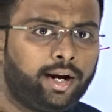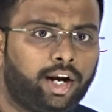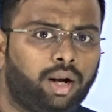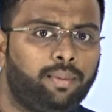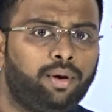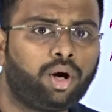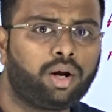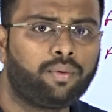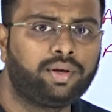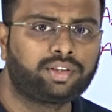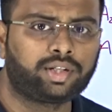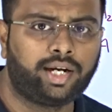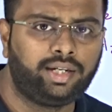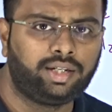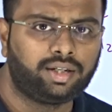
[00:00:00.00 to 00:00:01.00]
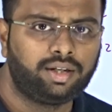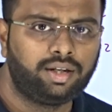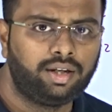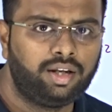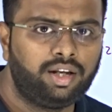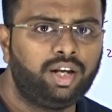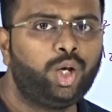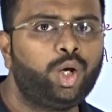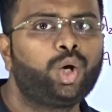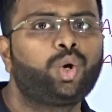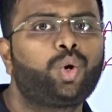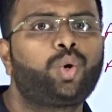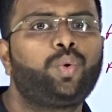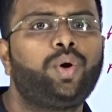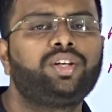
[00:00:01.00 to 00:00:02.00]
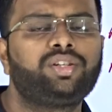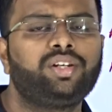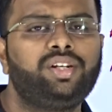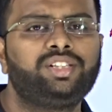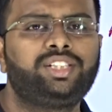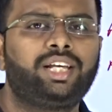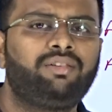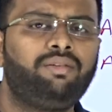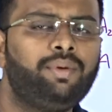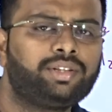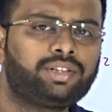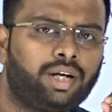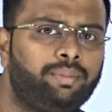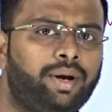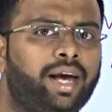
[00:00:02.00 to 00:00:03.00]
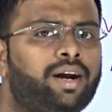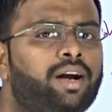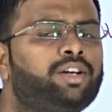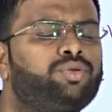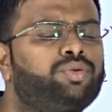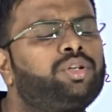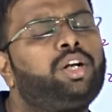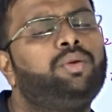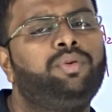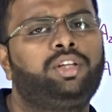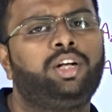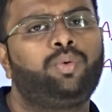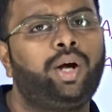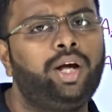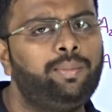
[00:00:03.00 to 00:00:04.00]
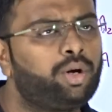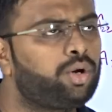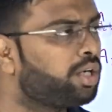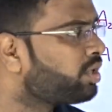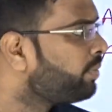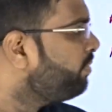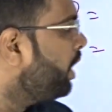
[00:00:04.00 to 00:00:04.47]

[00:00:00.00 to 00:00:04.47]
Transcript: it will be always right? Question is, there will be some error associated with it. Why? Because